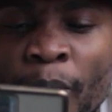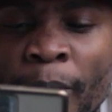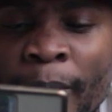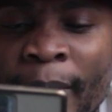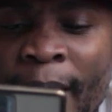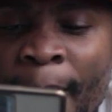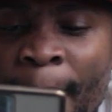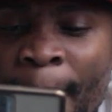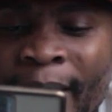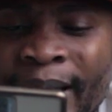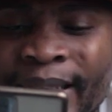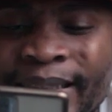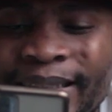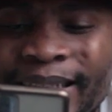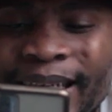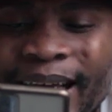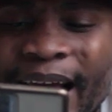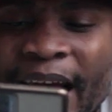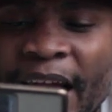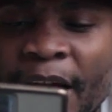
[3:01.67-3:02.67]
to
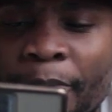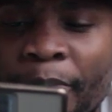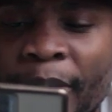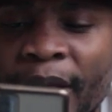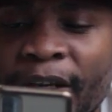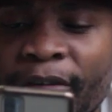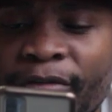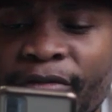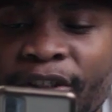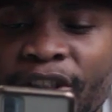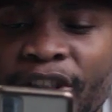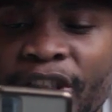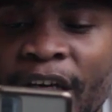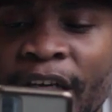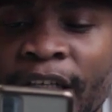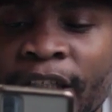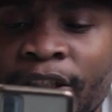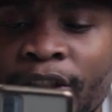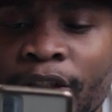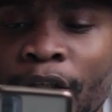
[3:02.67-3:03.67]
members and
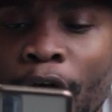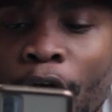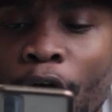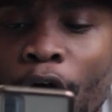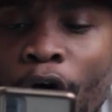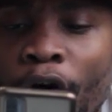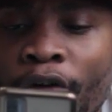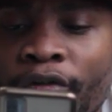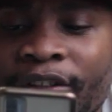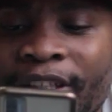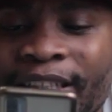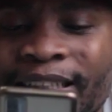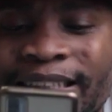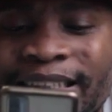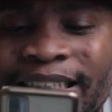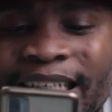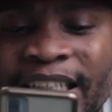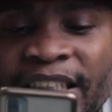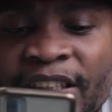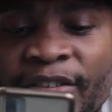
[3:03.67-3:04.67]
beneficiaries of the
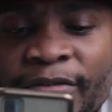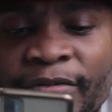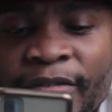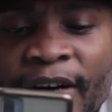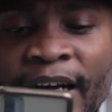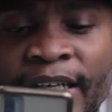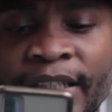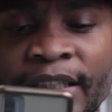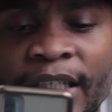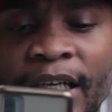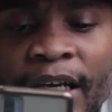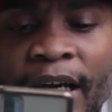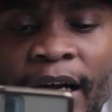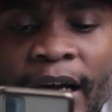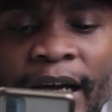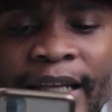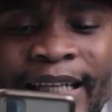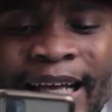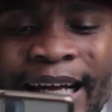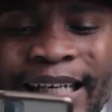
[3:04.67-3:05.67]
trust fund
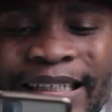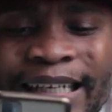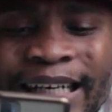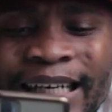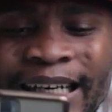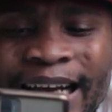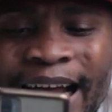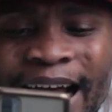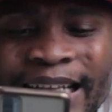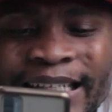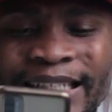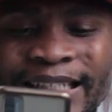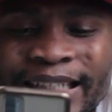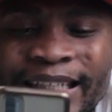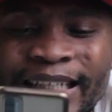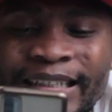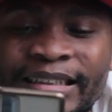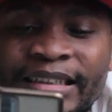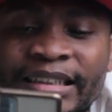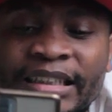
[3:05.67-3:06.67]
that runs
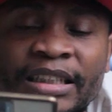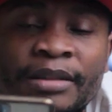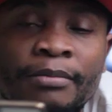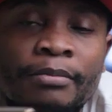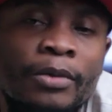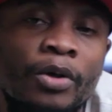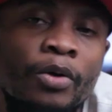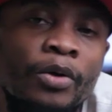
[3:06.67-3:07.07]
the scheme.